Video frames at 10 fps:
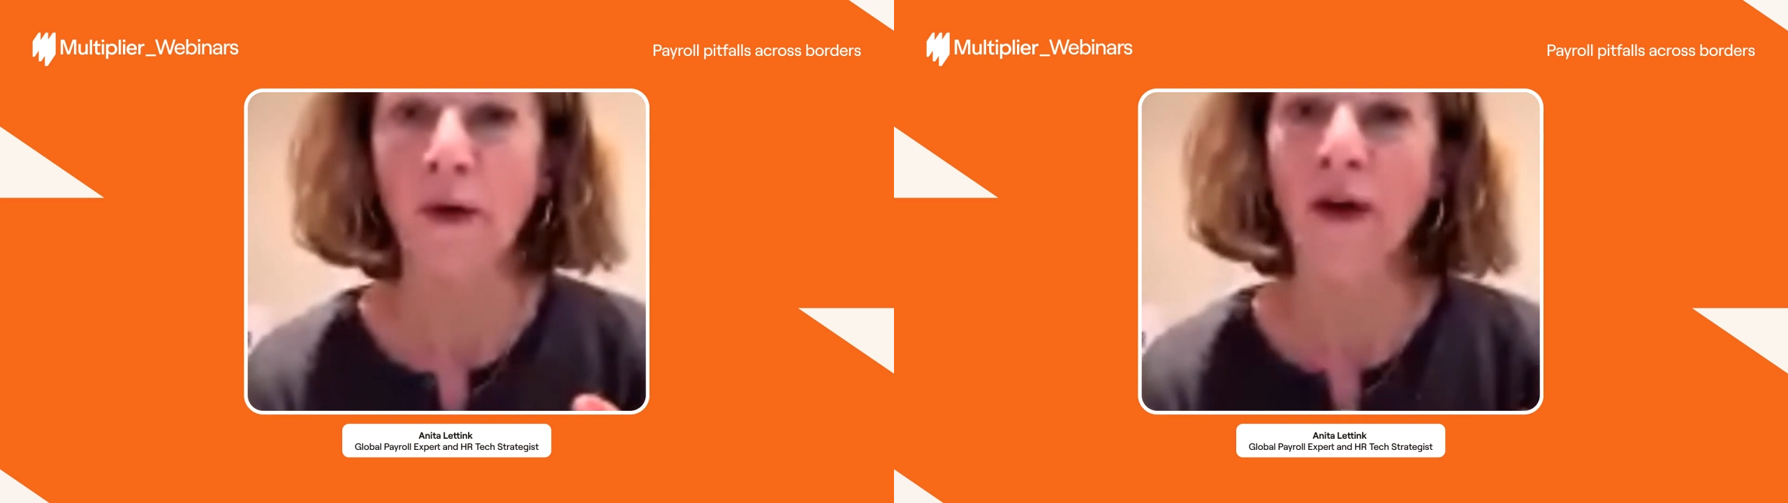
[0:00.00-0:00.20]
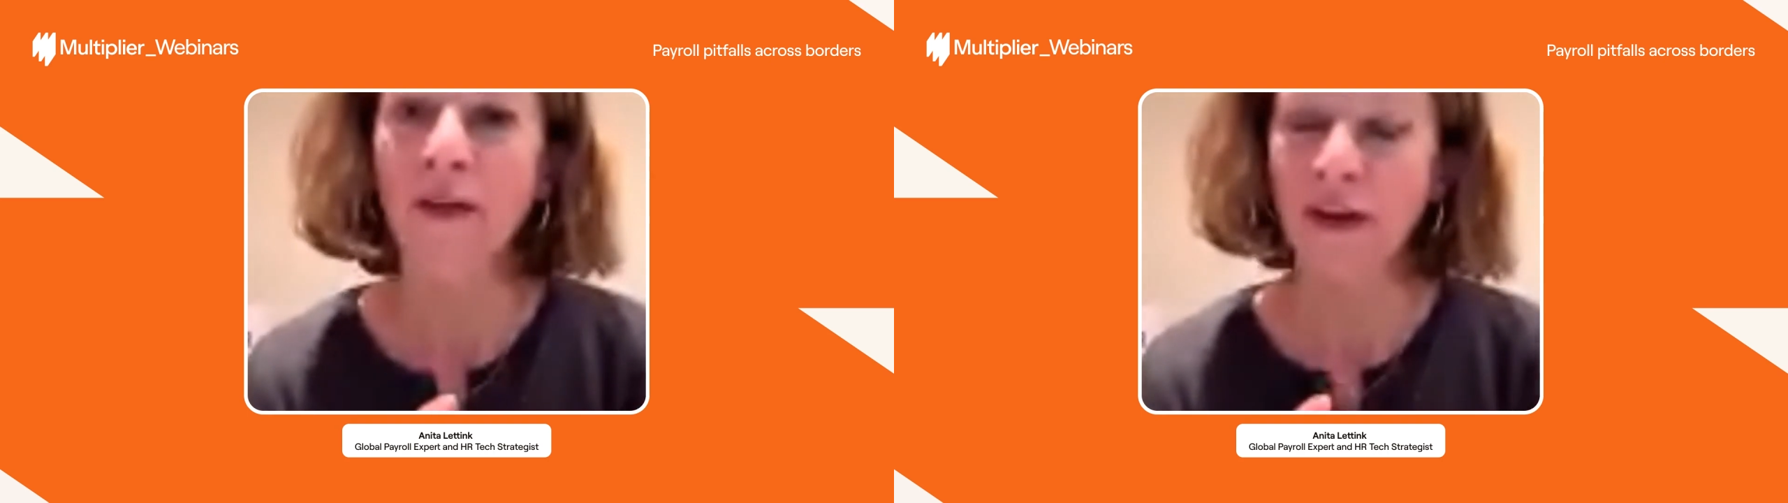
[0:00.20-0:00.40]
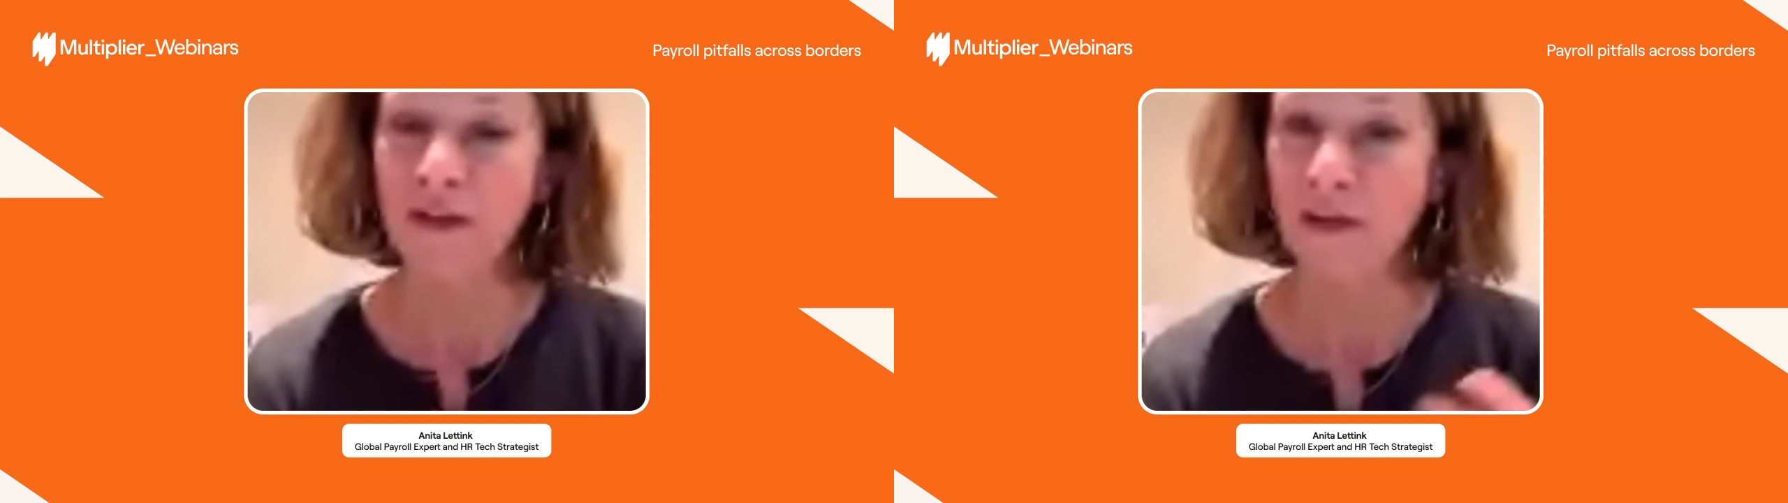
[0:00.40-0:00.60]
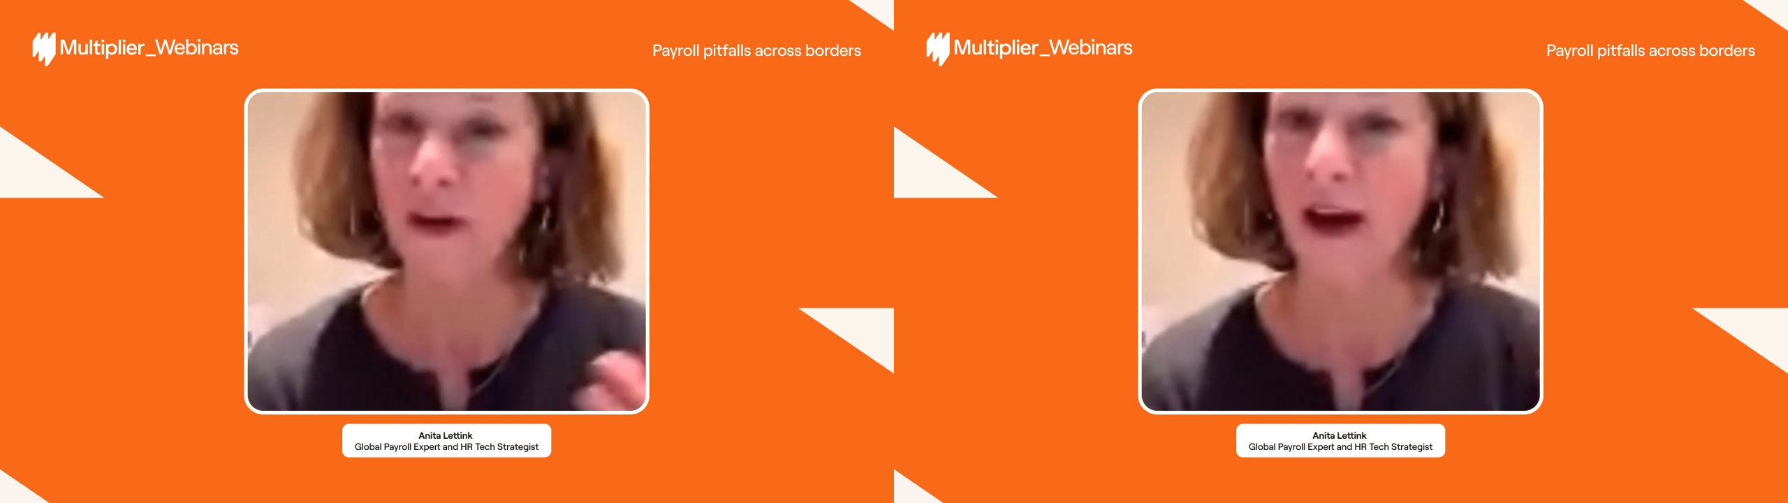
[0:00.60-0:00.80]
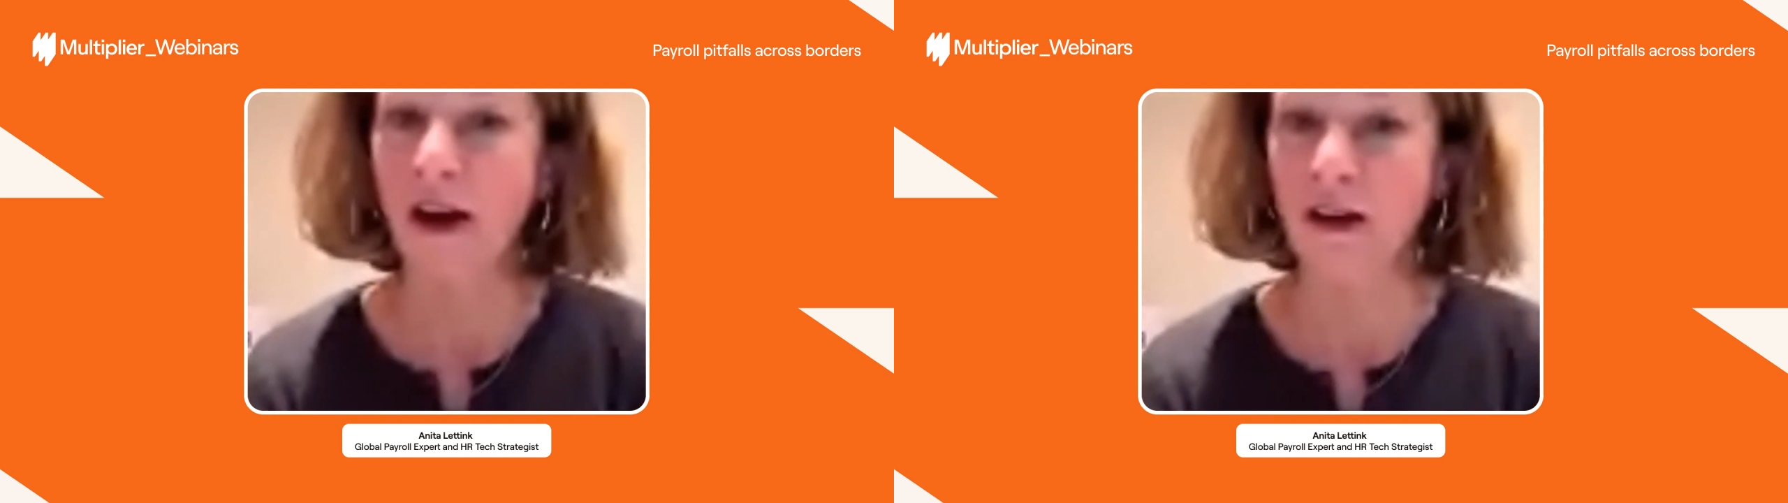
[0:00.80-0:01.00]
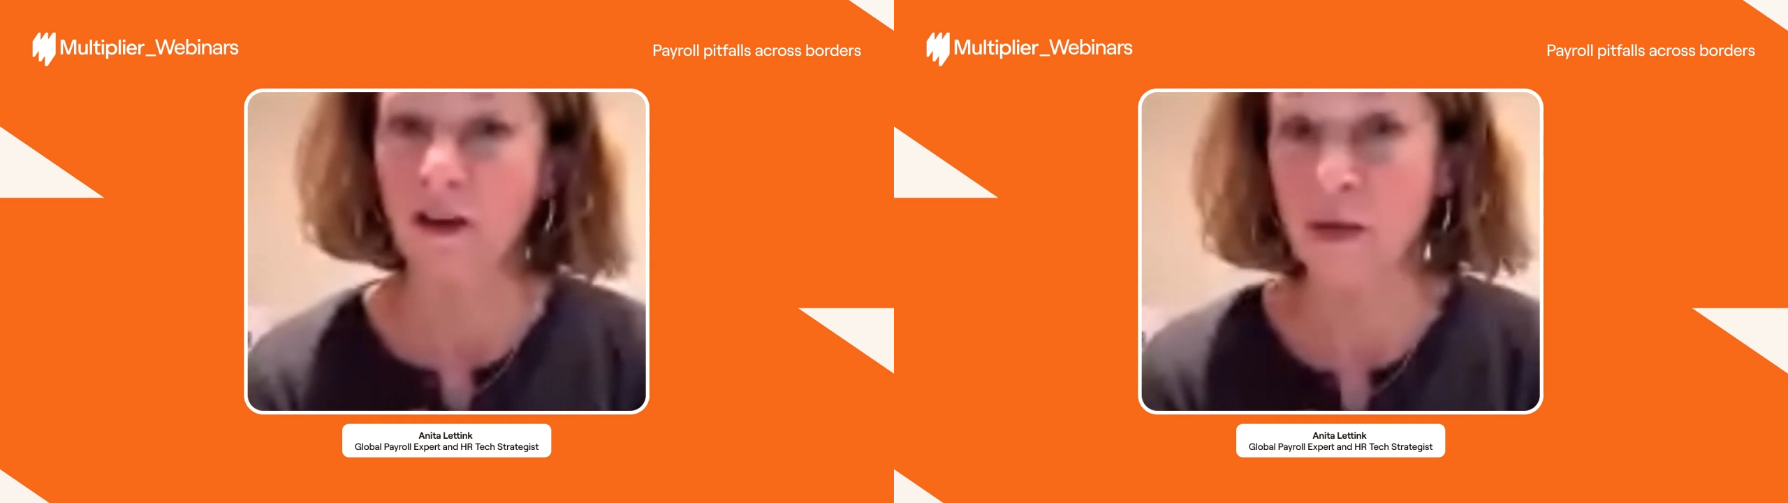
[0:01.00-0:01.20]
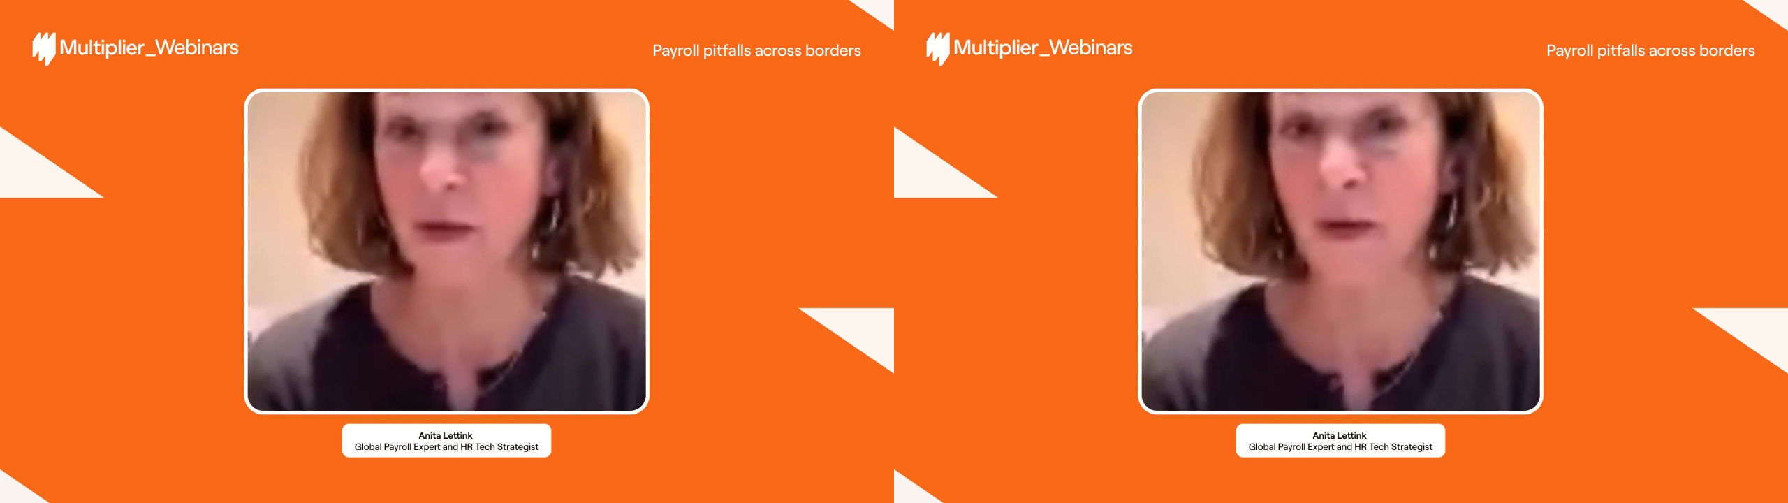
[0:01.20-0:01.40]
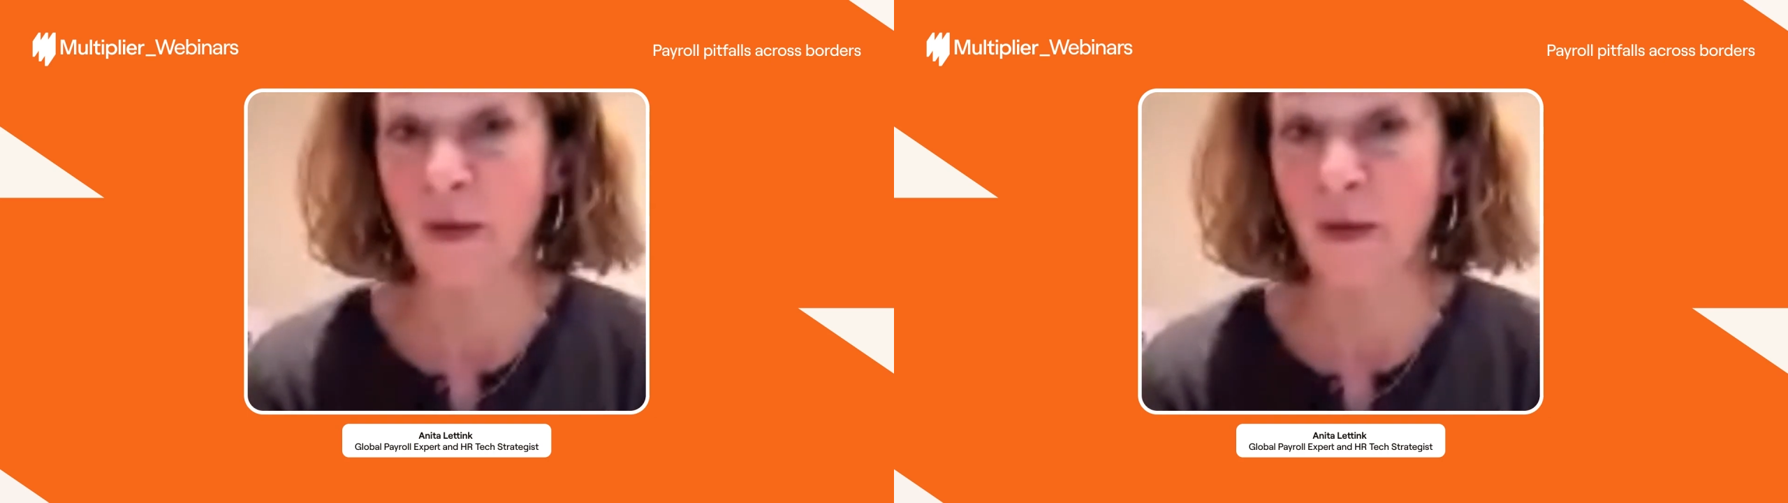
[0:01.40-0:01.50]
and therefore also